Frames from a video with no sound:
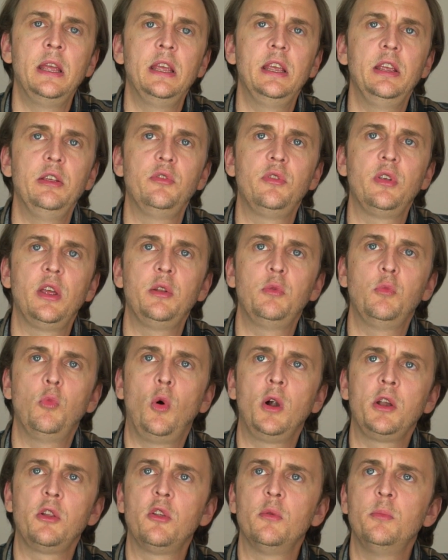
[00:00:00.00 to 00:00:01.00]
he said
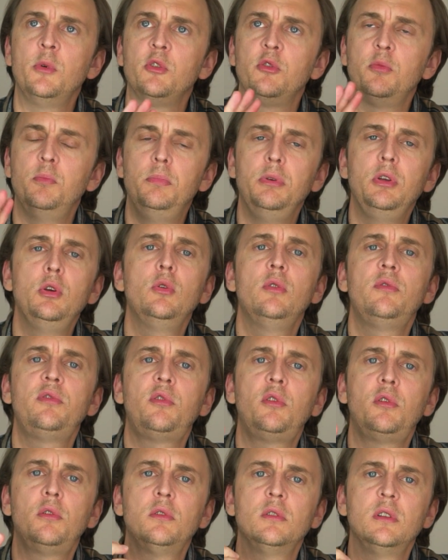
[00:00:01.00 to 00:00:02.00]
one of the most
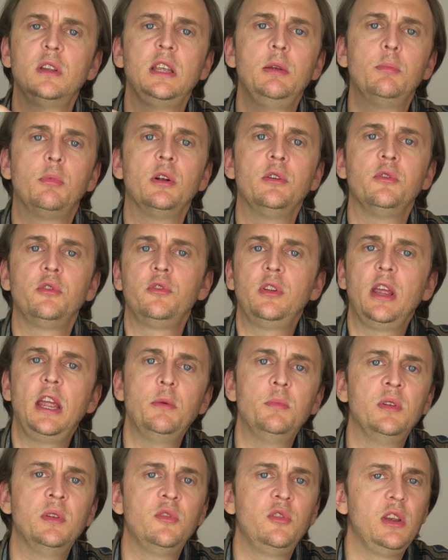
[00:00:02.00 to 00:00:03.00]
beautiful Libran
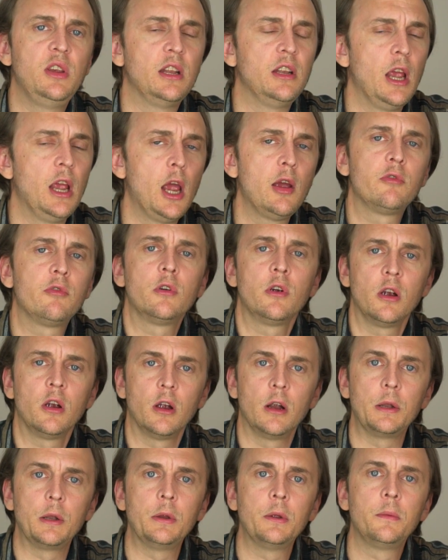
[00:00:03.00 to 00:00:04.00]
statements he had ever
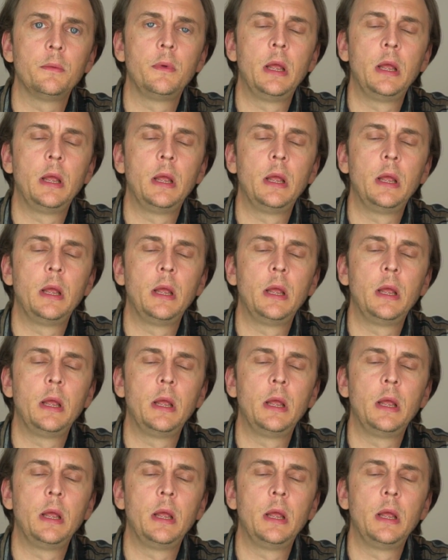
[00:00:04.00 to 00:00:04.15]
heard